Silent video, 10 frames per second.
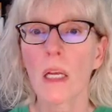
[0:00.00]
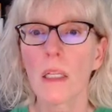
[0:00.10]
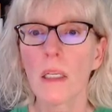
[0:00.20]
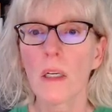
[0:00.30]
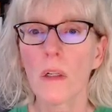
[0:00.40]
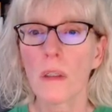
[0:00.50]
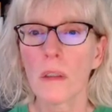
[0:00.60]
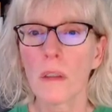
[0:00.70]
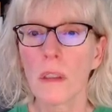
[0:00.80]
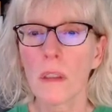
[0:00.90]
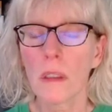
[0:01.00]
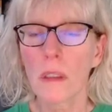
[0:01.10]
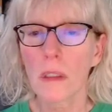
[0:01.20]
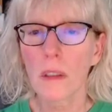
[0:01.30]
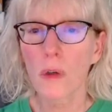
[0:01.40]
little
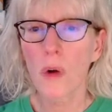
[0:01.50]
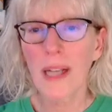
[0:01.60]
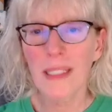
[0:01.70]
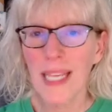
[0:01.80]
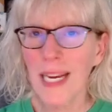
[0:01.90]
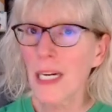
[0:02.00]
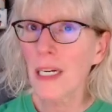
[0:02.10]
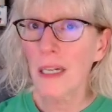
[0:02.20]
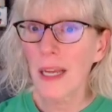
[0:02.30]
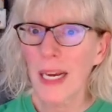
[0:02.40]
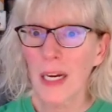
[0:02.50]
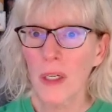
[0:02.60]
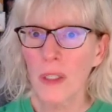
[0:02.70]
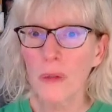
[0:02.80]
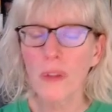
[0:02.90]
crosshair
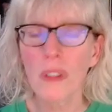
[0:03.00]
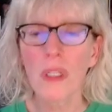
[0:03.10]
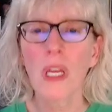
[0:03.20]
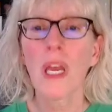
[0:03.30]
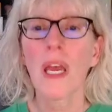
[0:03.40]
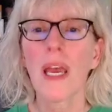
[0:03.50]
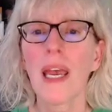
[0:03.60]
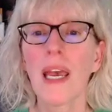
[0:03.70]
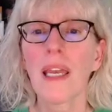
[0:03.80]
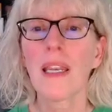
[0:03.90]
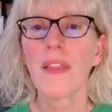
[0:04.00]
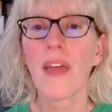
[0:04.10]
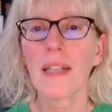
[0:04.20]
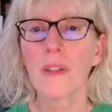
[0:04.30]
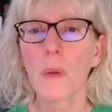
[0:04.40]
arrows, and
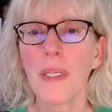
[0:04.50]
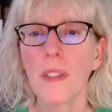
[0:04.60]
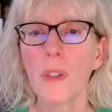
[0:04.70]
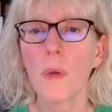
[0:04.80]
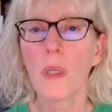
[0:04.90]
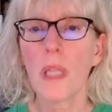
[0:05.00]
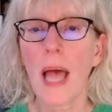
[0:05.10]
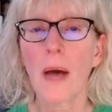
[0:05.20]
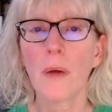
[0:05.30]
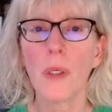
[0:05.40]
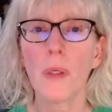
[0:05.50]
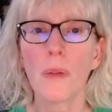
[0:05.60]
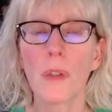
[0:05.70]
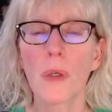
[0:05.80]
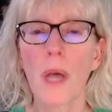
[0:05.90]
that's going to allow you
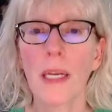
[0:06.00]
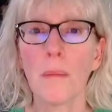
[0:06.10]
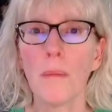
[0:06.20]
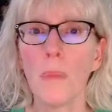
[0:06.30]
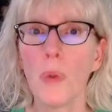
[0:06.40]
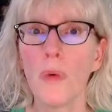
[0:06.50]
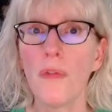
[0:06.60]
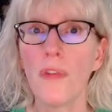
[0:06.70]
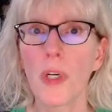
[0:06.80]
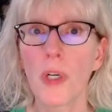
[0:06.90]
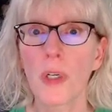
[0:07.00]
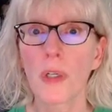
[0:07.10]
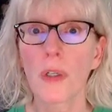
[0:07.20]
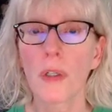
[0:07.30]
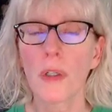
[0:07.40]
to kind of move
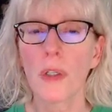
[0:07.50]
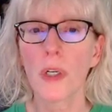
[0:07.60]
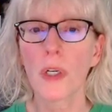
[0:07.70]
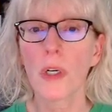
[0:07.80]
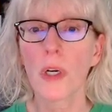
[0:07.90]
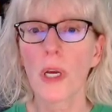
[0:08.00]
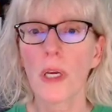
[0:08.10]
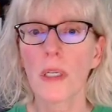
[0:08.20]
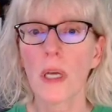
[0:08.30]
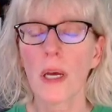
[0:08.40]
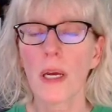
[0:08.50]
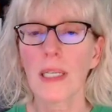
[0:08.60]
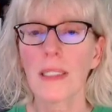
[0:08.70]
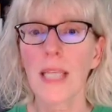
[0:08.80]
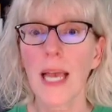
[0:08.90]
your
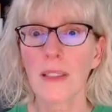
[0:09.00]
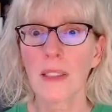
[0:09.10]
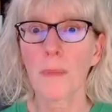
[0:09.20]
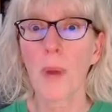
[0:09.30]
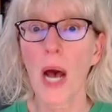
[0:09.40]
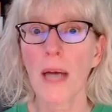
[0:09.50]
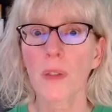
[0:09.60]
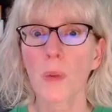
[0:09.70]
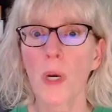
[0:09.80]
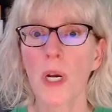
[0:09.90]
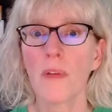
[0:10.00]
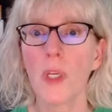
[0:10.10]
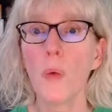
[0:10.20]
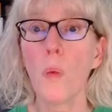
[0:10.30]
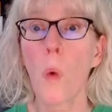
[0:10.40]
text box wherever
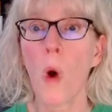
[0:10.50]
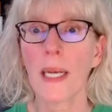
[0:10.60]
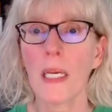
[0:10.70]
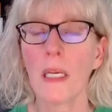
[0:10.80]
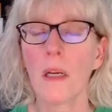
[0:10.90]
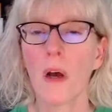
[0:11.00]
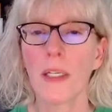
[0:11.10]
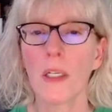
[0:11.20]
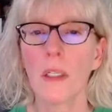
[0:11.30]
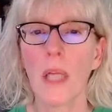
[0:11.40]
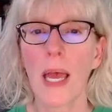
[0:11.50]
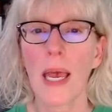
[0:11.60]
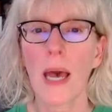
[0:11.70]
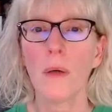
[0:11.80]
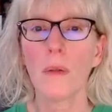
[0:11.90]
you want it on your
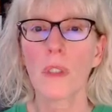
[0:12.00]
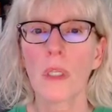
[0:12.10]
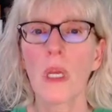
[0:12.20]
layout.